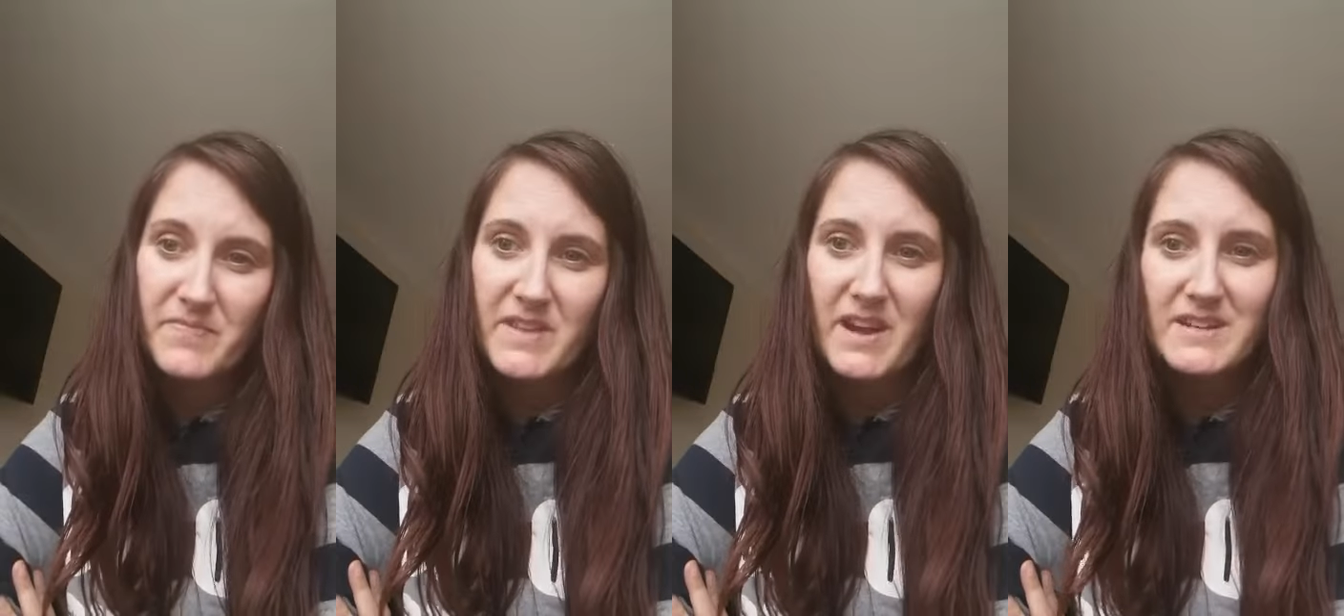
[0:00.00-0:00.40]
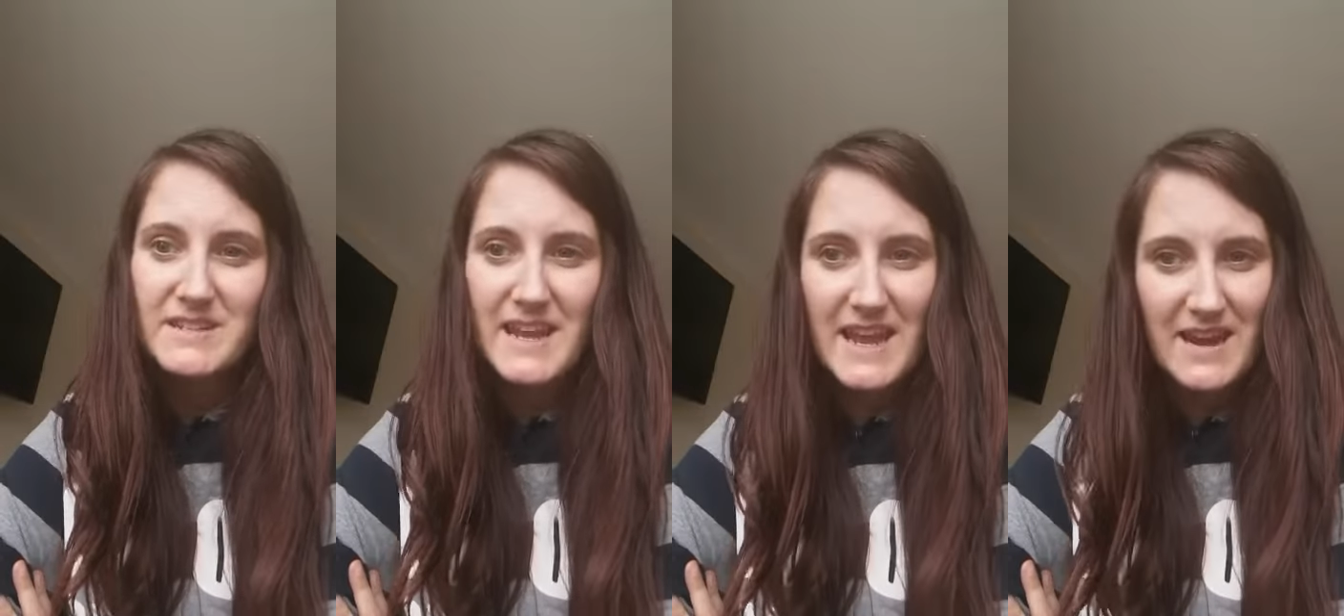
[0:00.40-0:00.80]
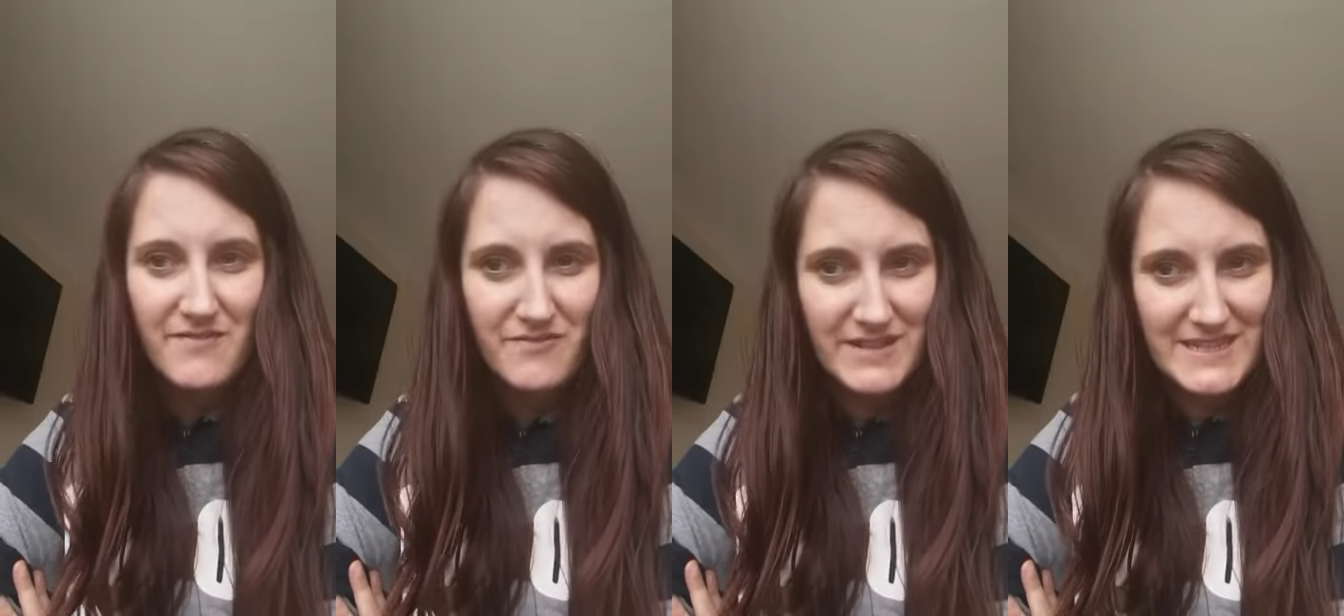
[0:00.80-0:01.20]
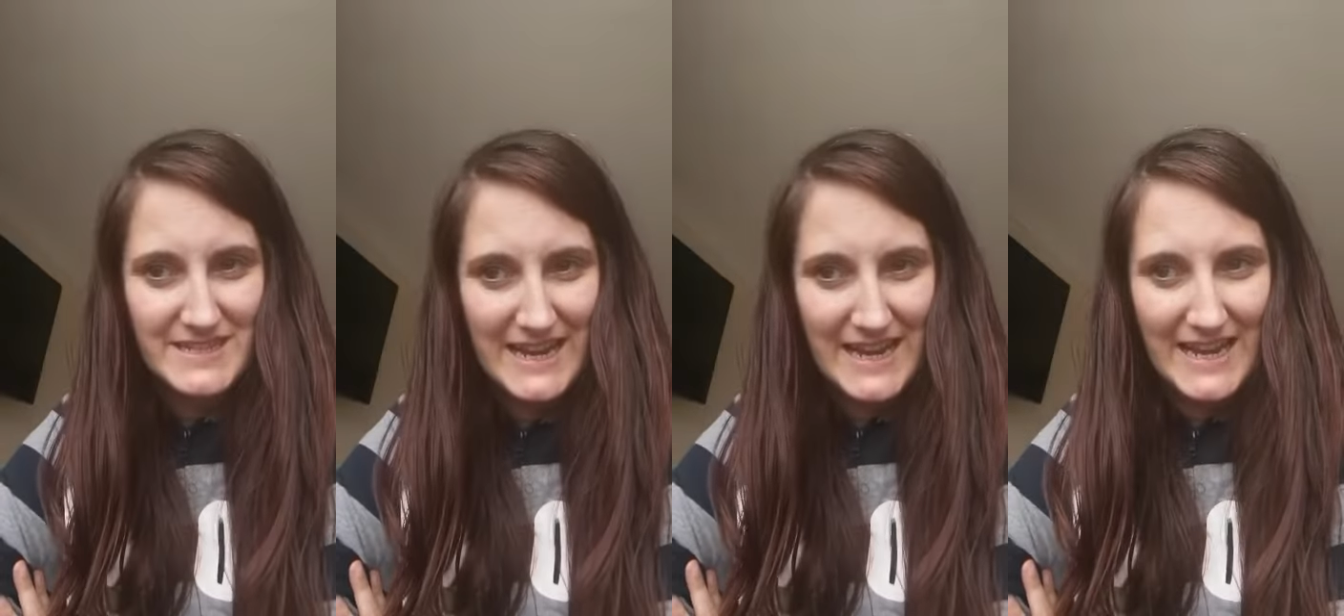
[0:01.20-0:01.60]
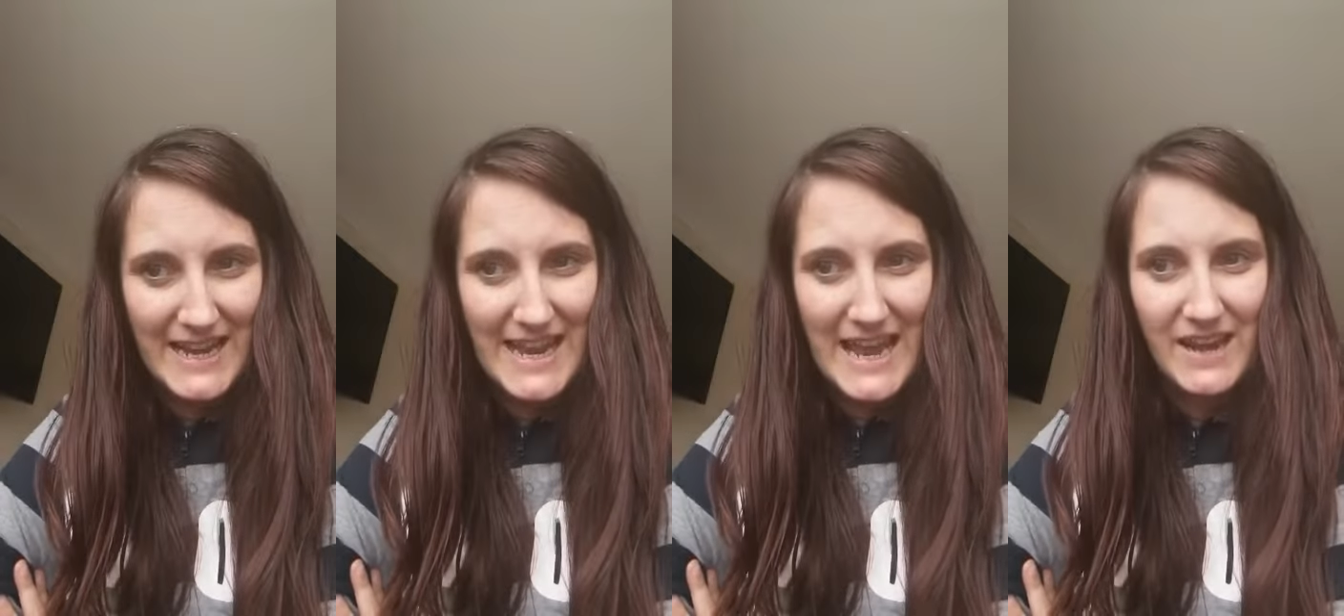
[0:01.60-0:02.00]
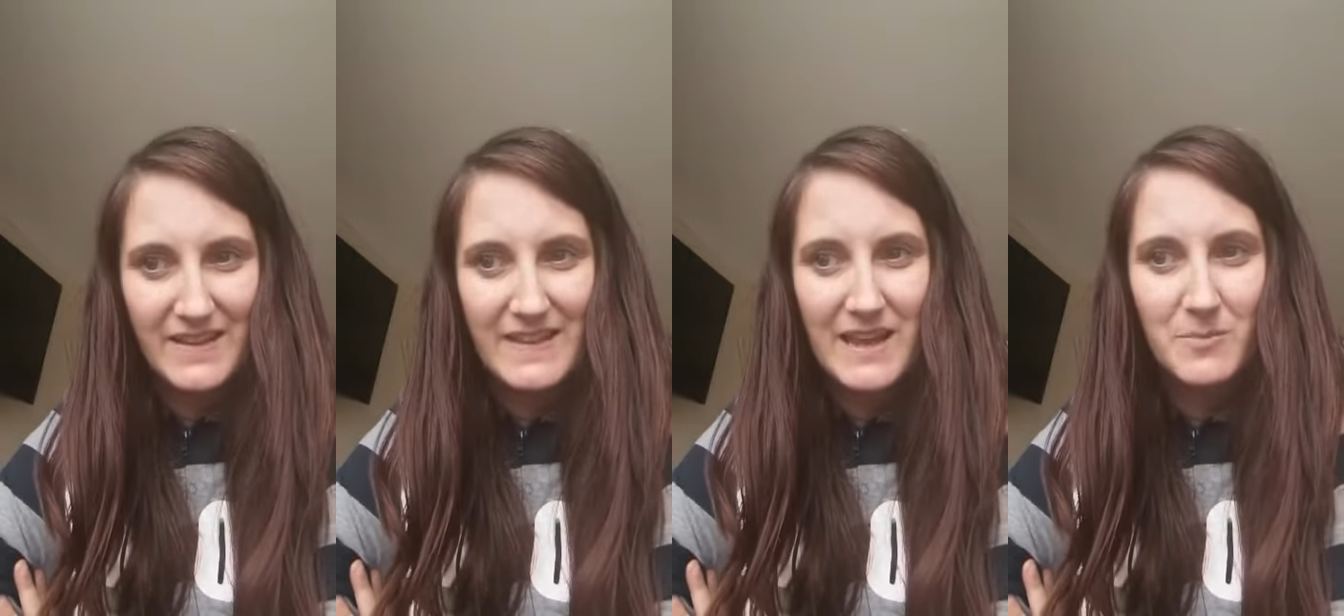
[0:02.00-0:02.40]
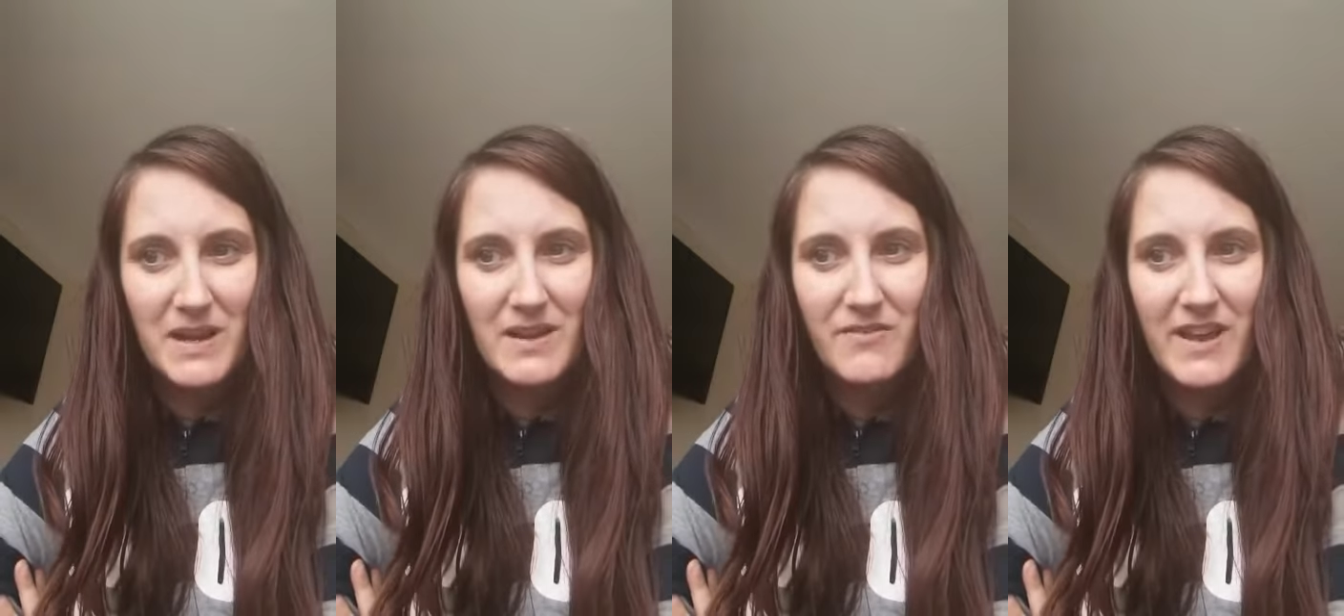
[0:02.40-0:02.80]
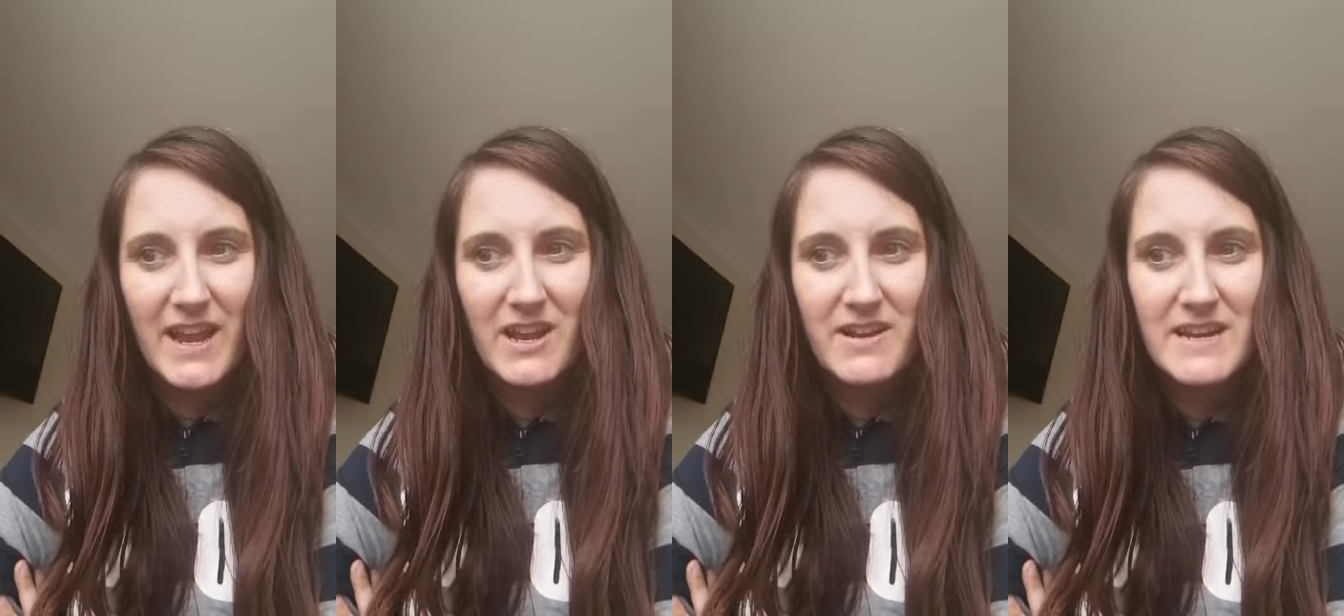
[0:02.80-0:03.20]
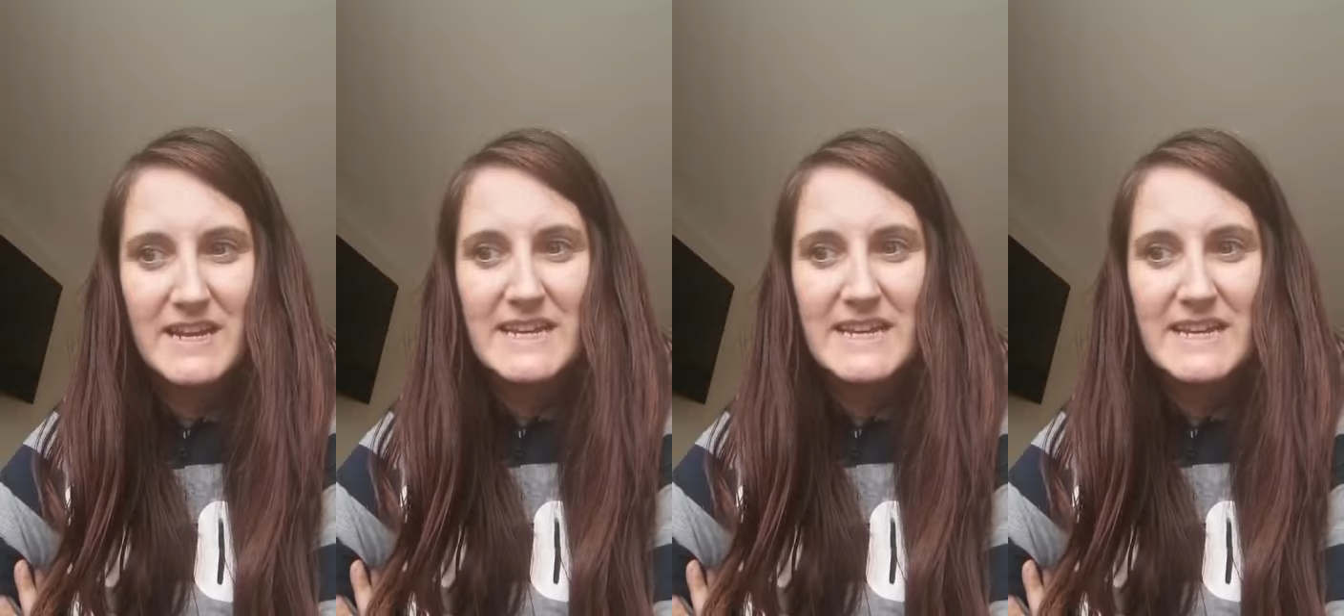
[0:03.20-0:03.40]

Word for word: Not every Stanley Yelnats had been a failure.